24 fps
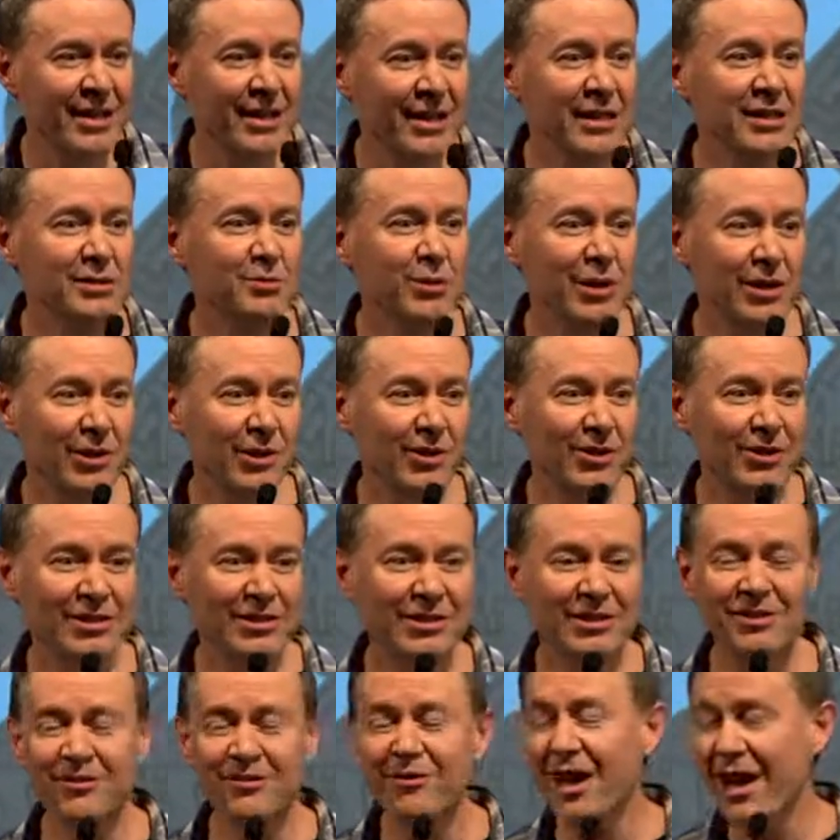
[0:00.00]
is because
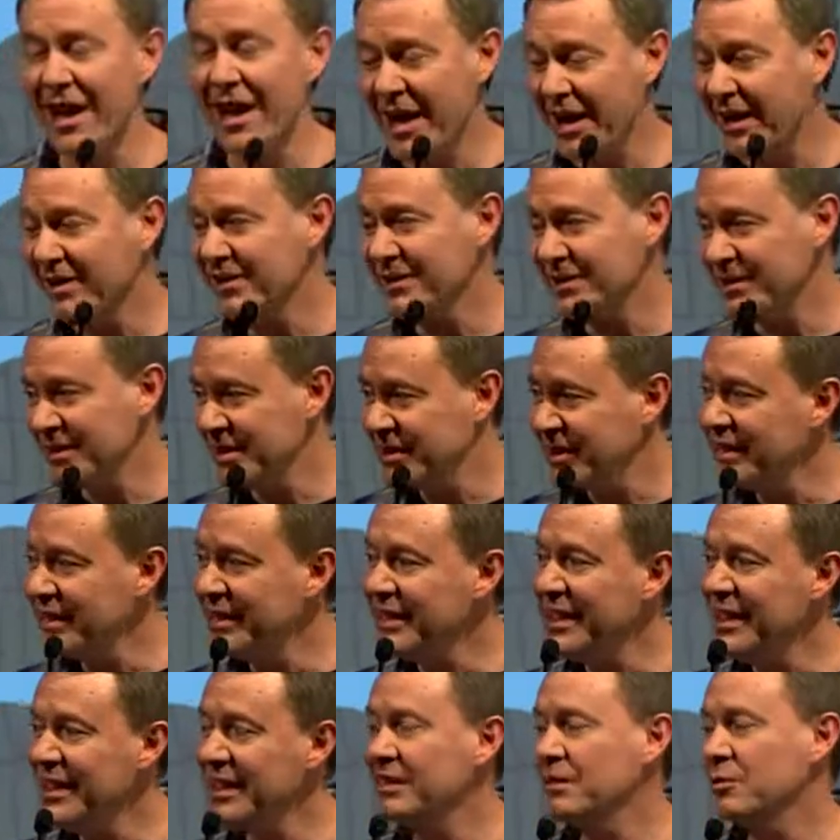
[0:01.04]
of our sin
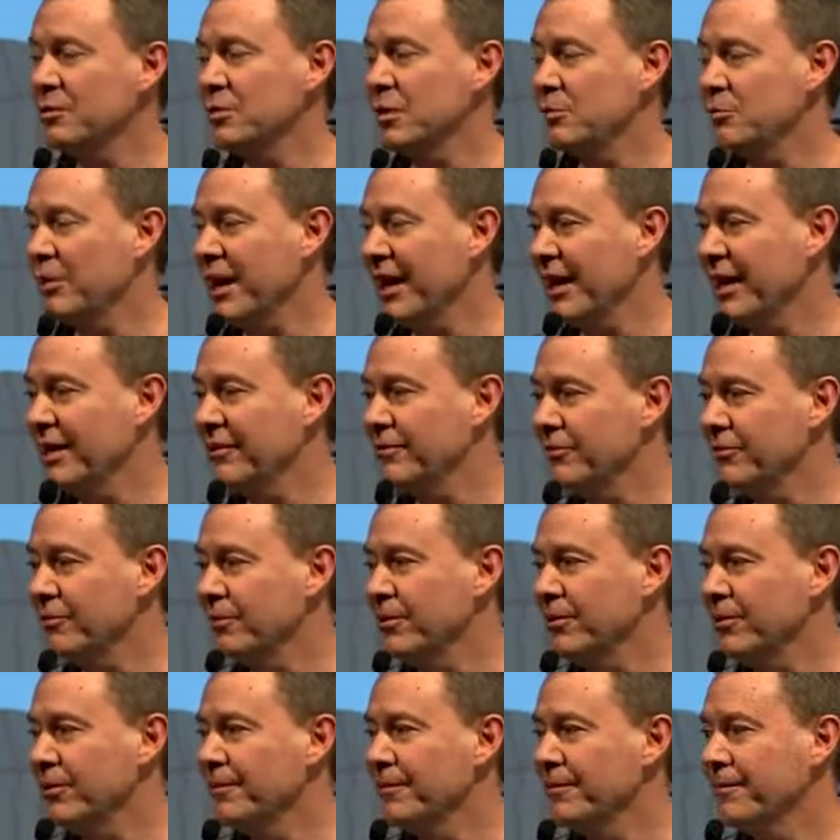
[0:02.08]
needing to be paid
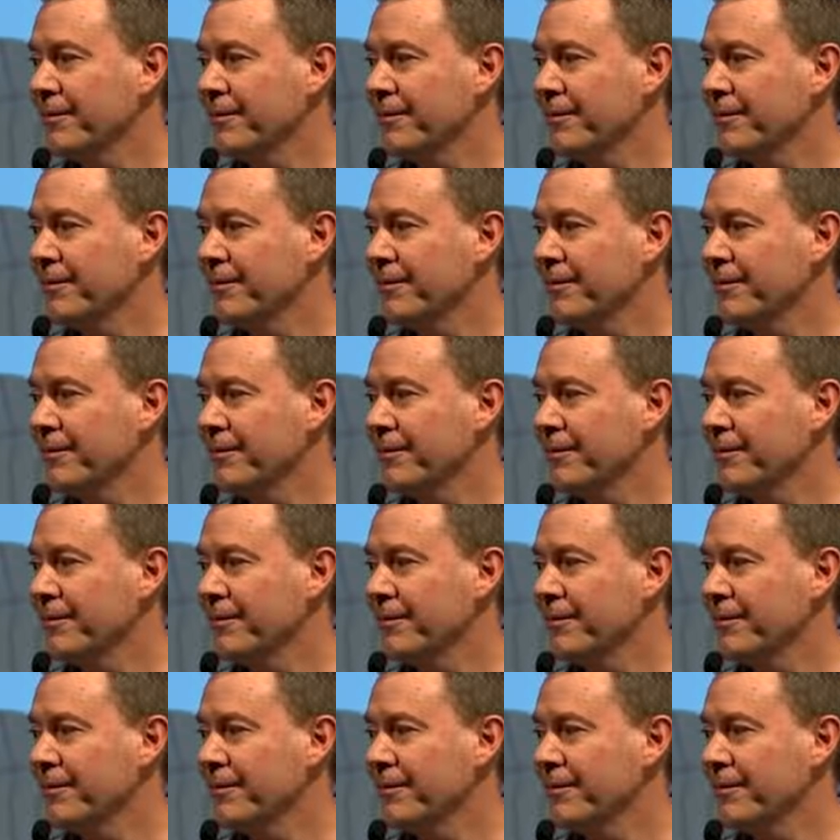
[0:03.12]
for.